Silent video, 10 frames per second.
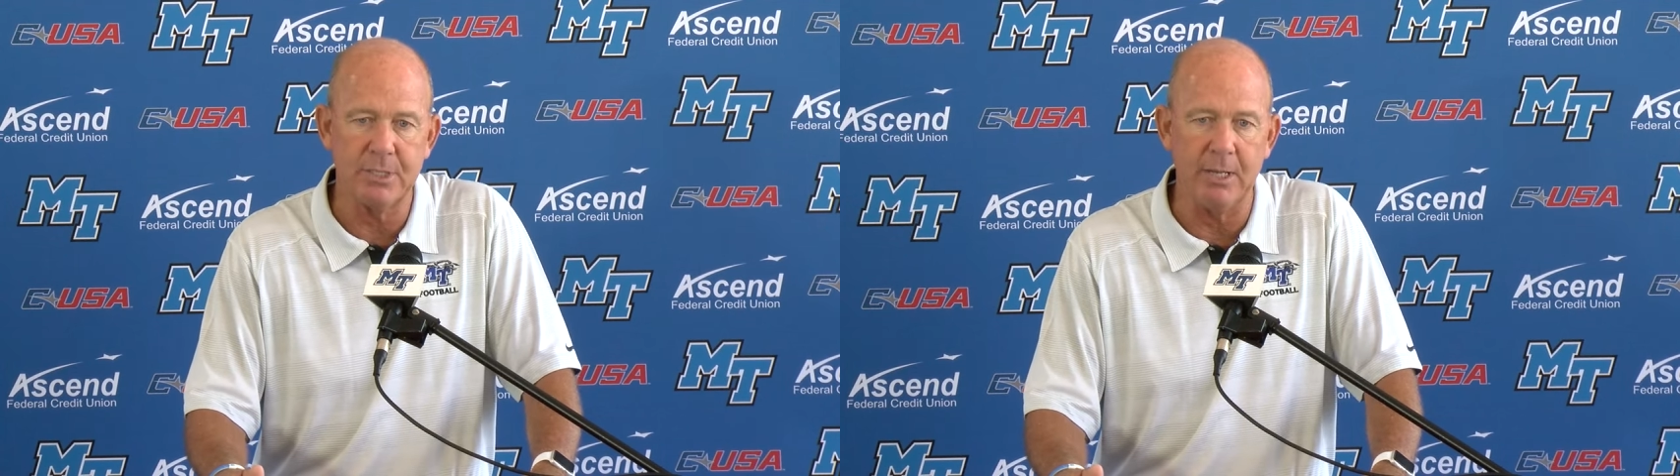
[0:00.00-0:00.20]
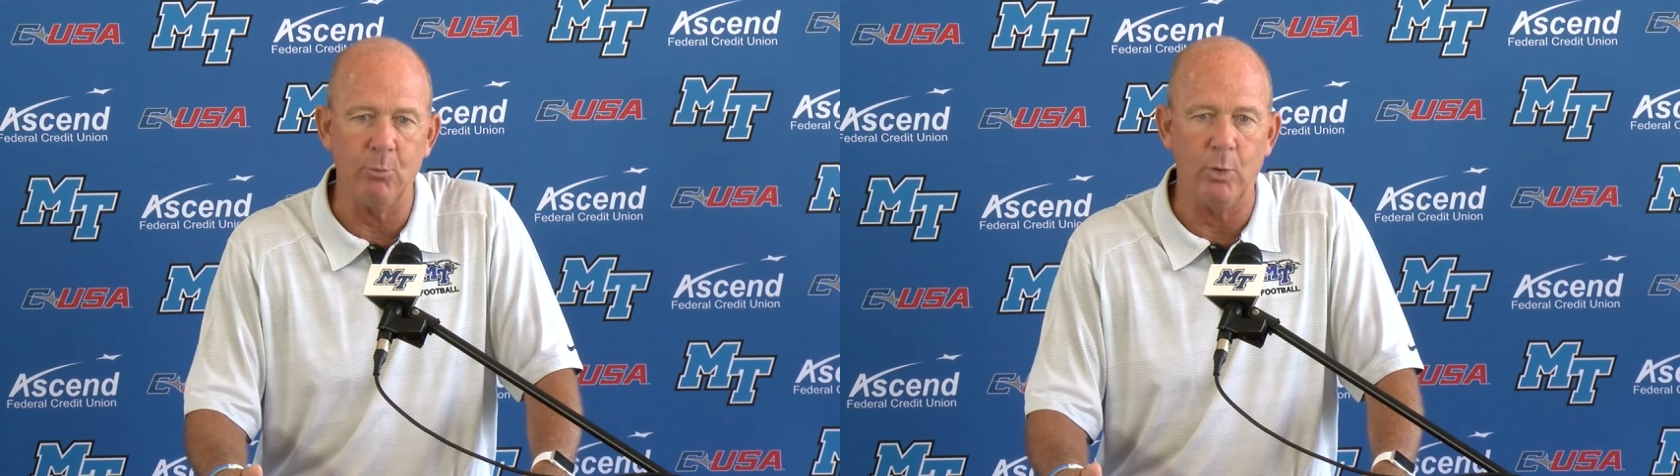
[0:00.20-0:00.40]

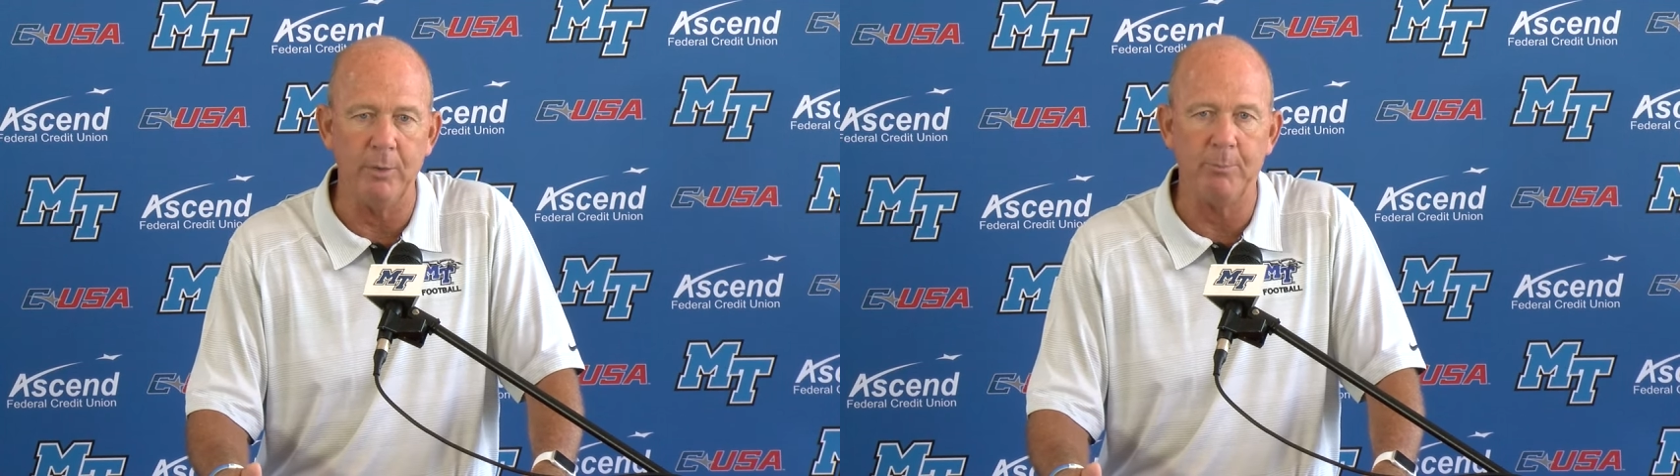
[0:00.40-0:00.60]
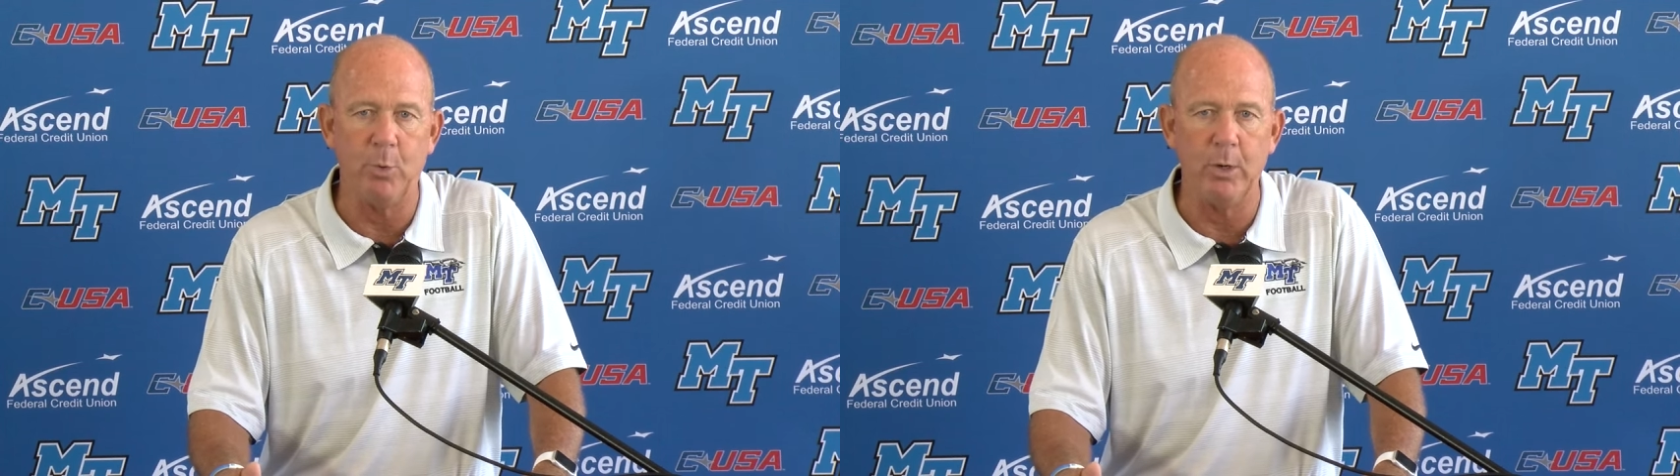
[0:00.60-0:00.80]
at
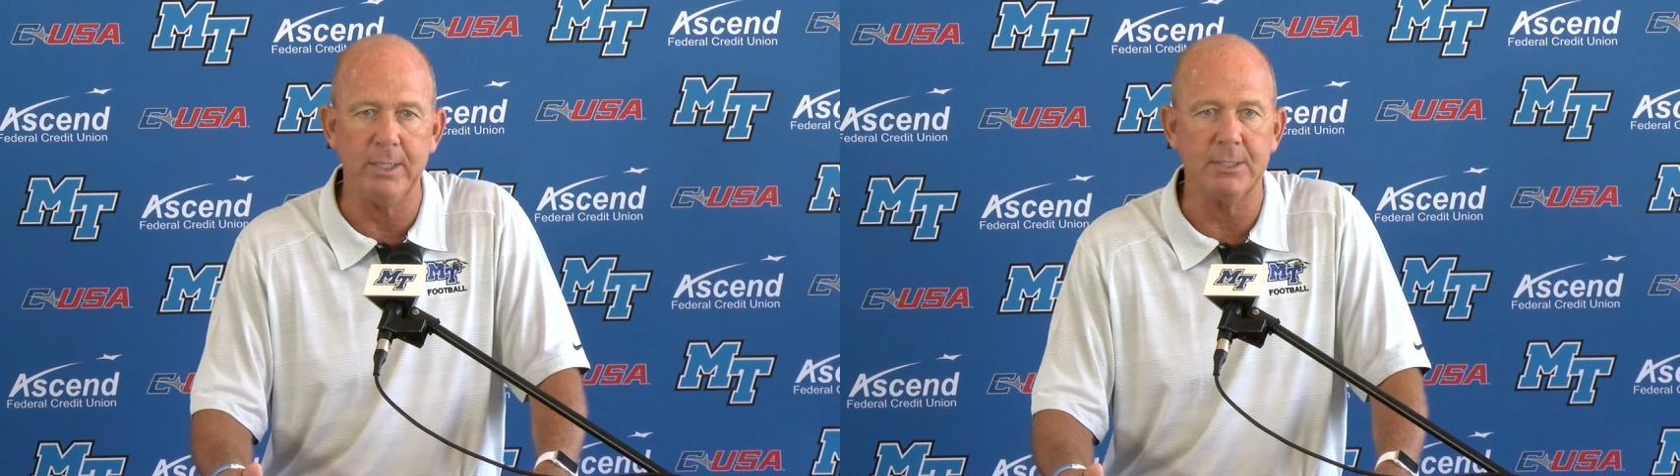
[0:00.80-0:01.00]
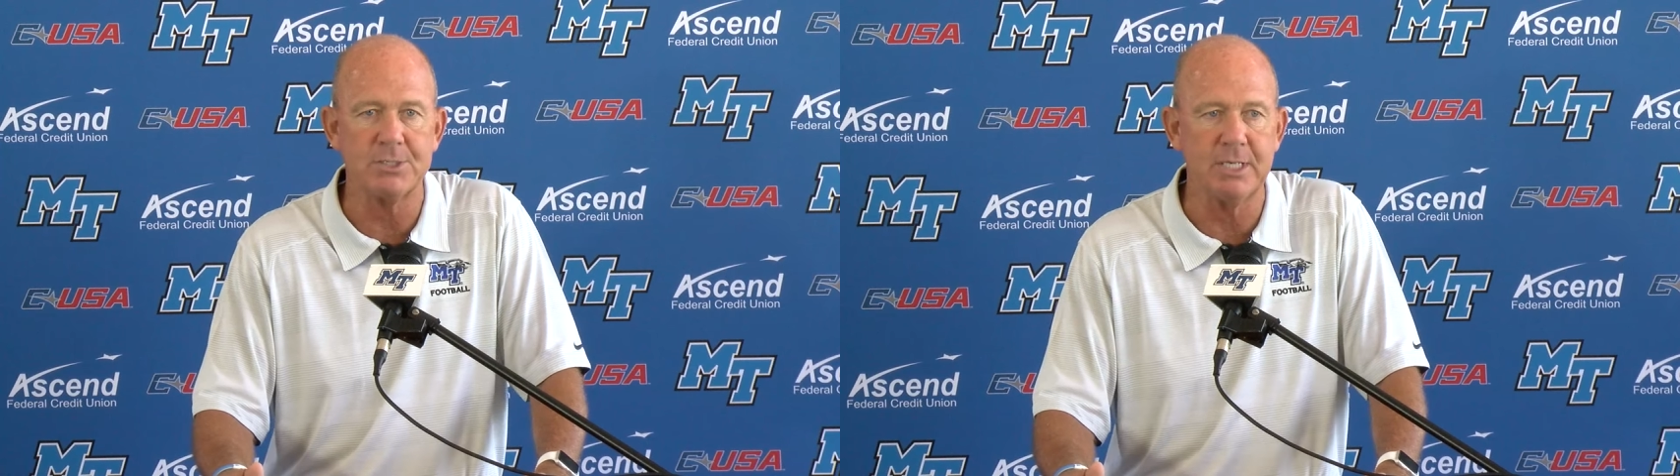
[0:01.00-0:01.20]
one point
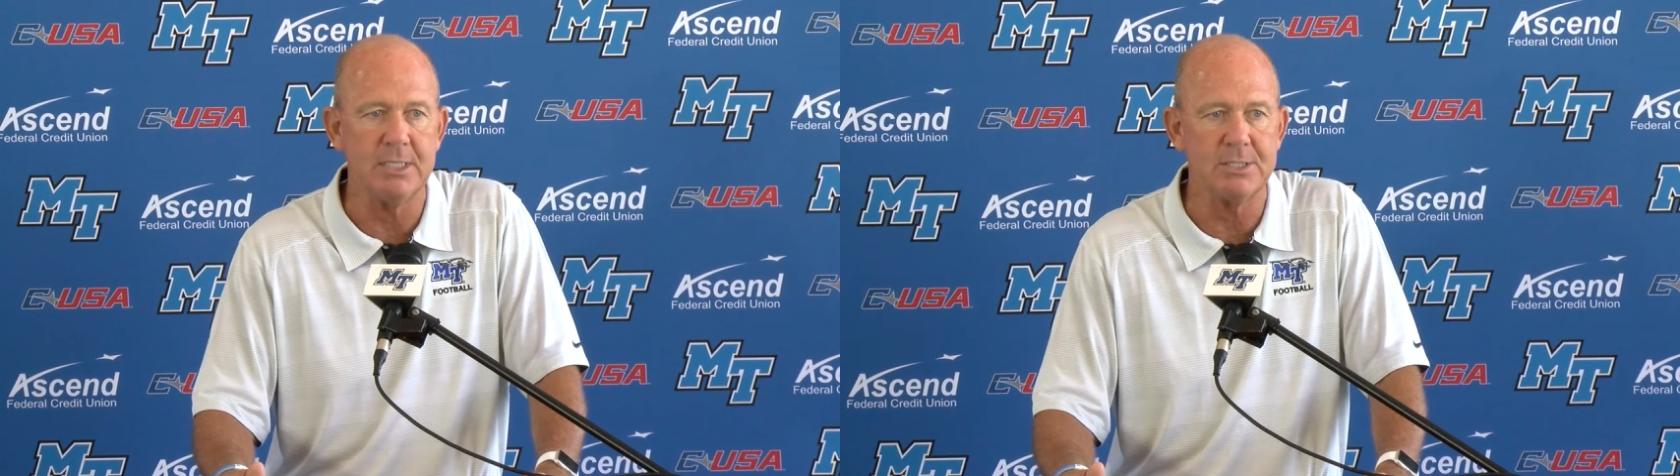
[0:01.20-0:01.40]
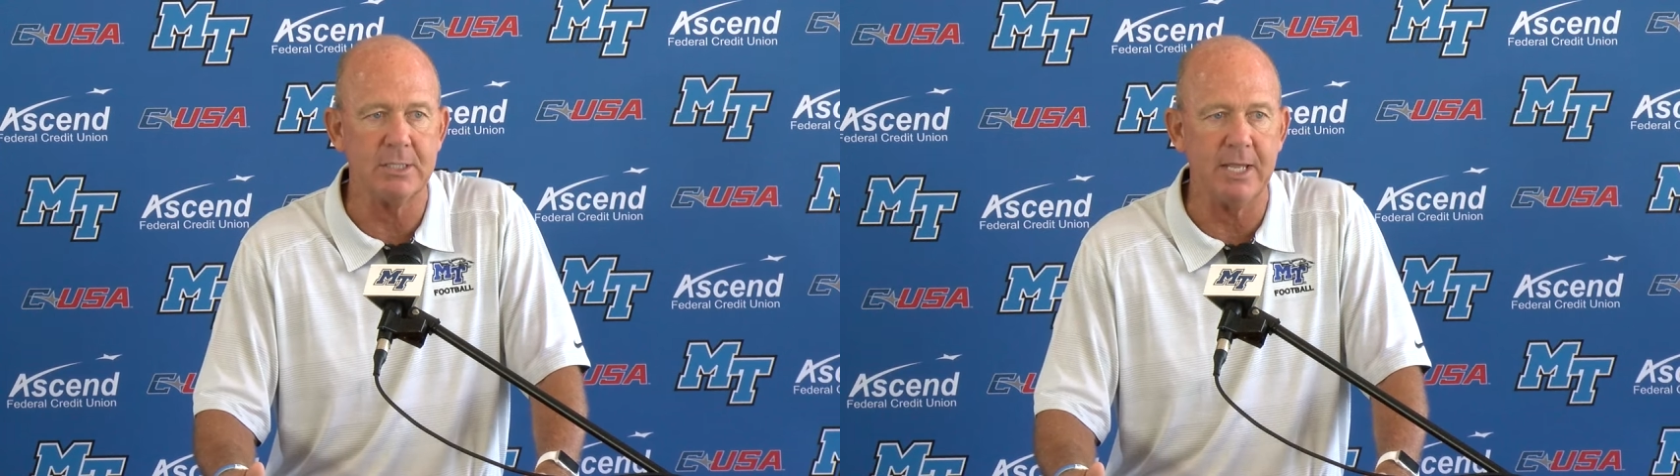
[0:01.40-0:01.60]
in the season,